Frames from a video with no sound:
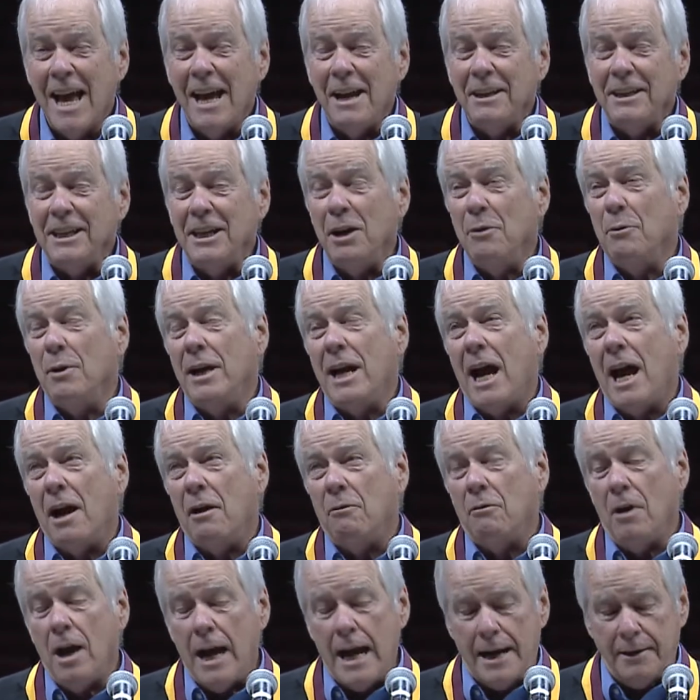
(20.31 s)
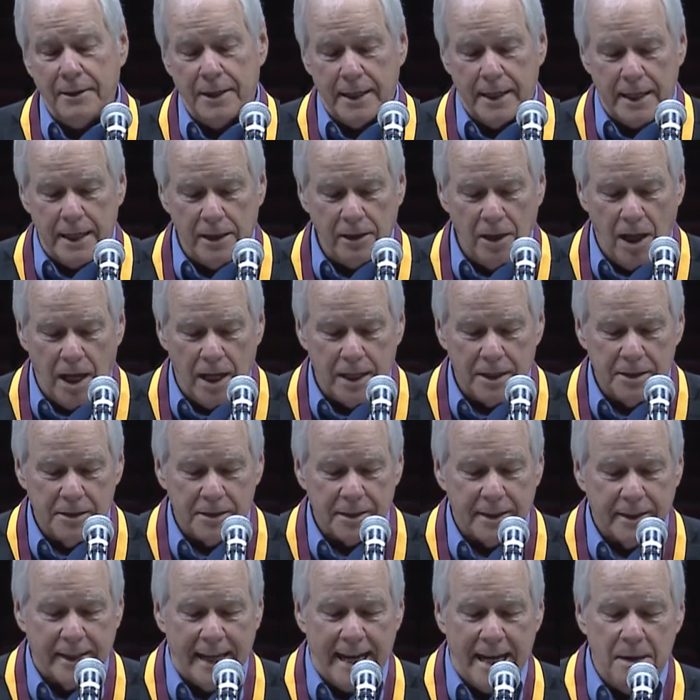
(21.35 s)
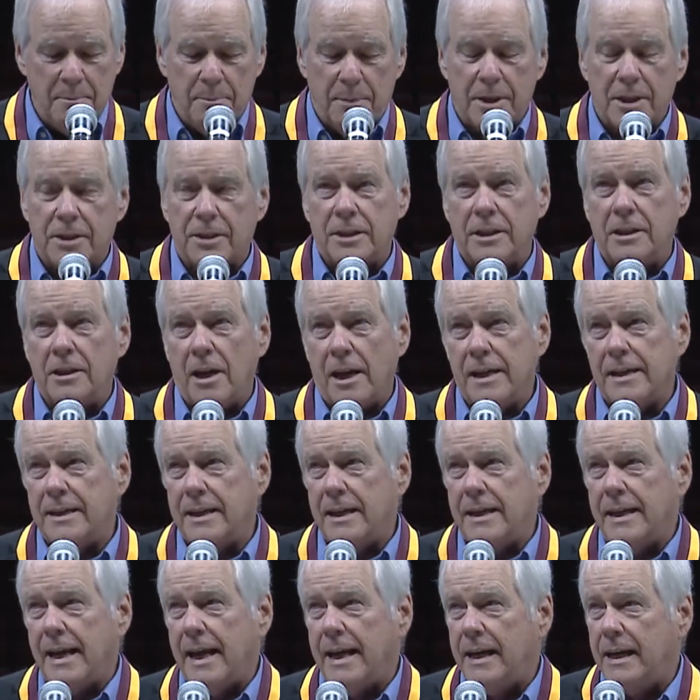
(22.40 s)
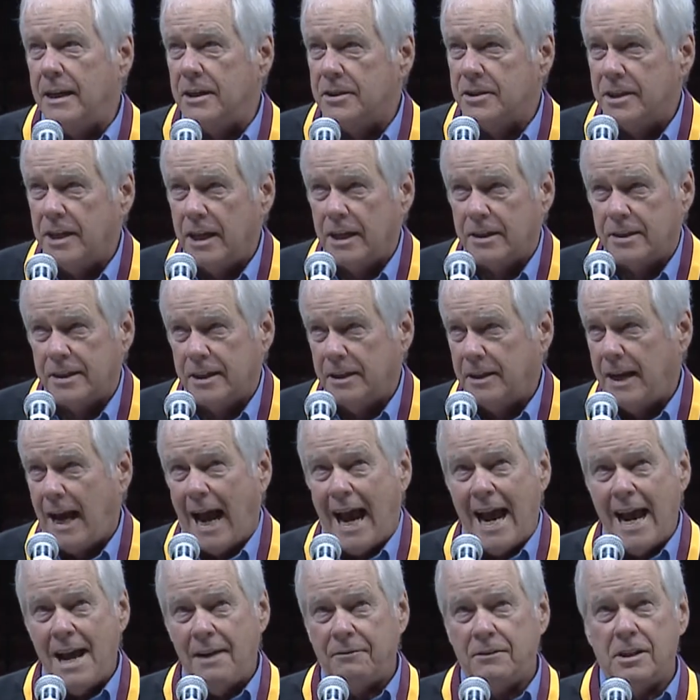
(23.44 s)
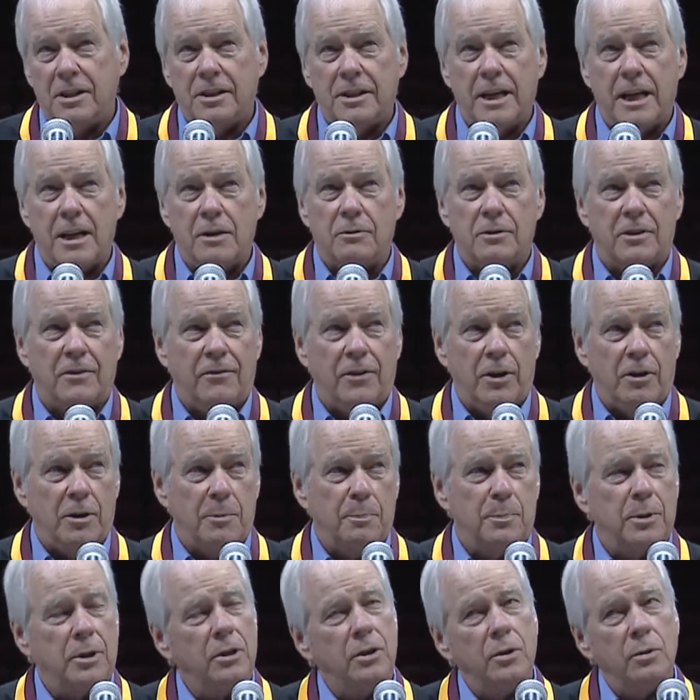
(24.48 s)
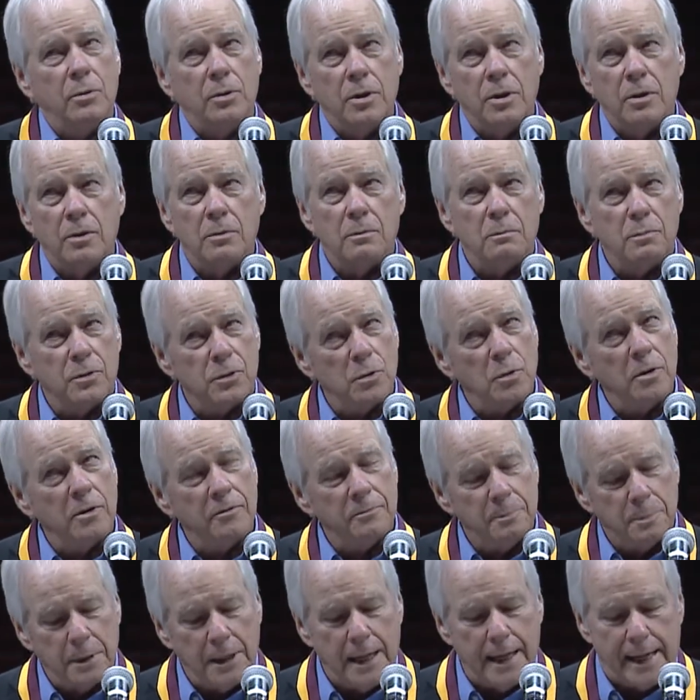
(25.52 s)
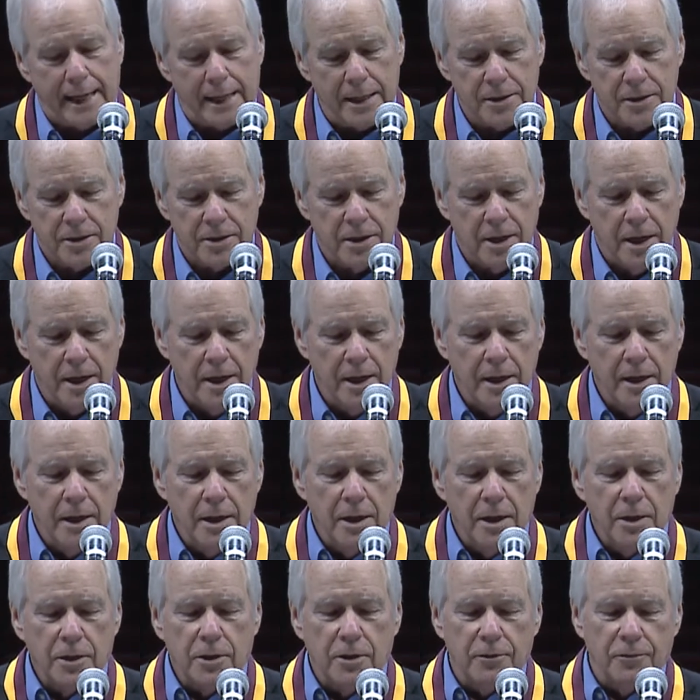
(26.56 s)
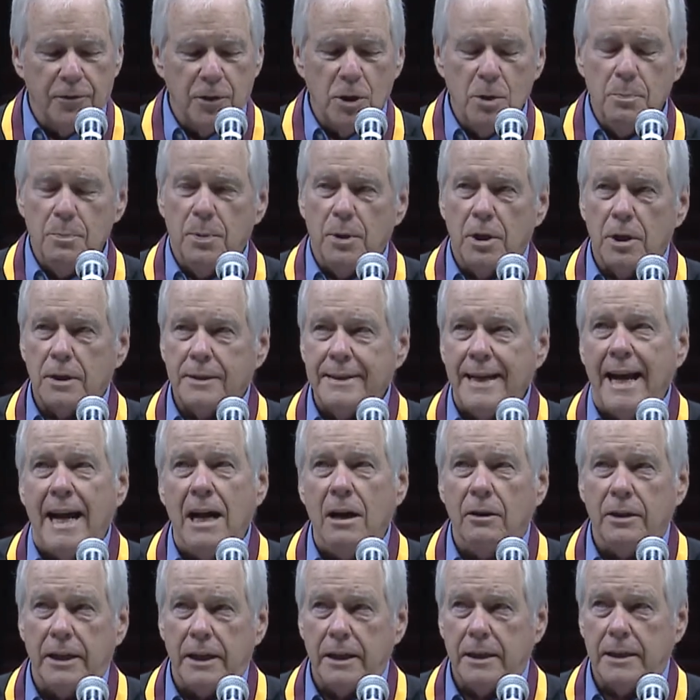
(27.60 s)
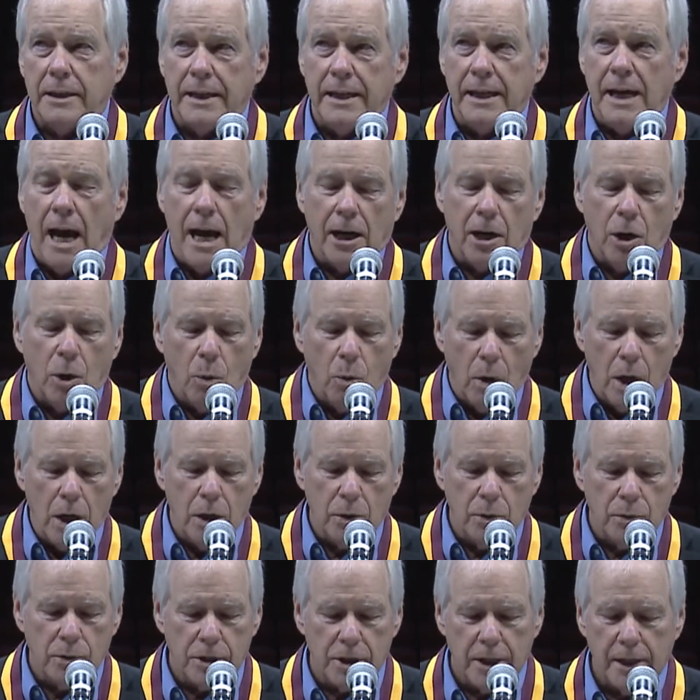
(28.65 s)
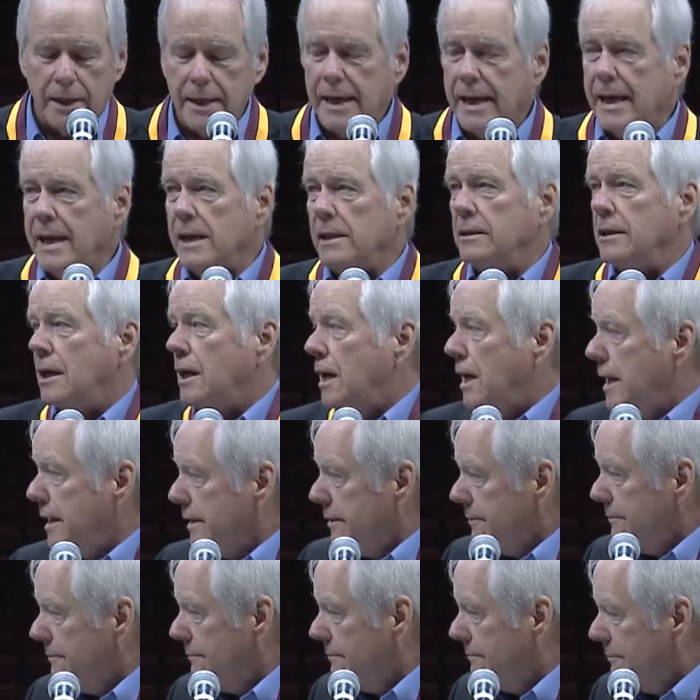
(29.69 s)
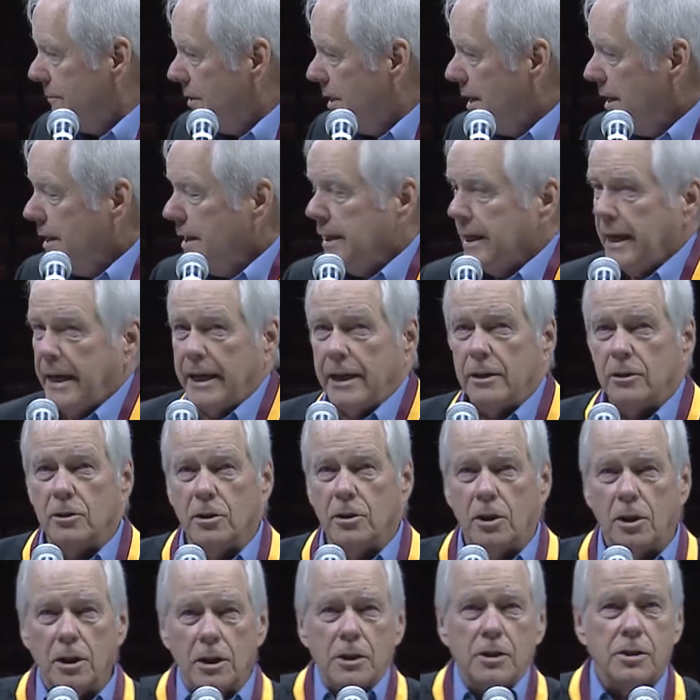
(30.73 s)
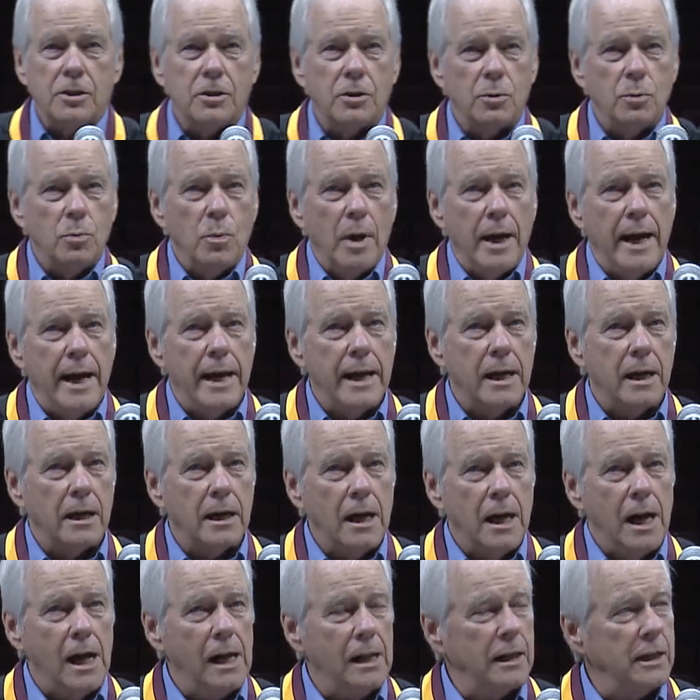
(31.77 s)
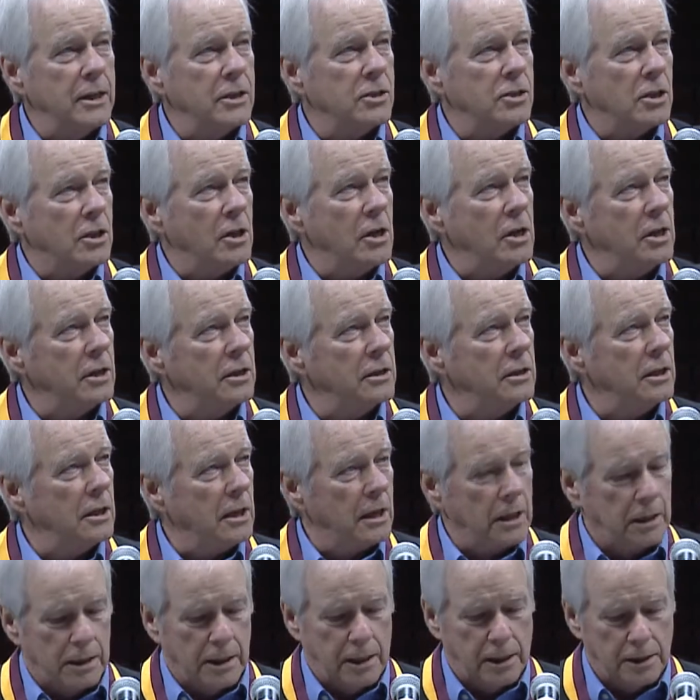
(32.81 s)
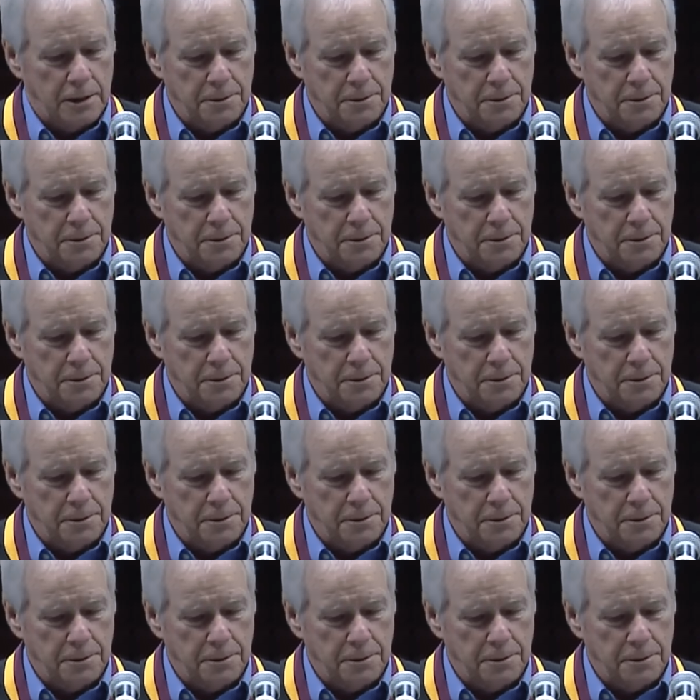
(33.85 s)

you know, when I arrived at Elon's campus in 1986, it, I have to say it was a very peculiar sort of place. The view book touted, and I quote, Elon it looks the way a college ought to look.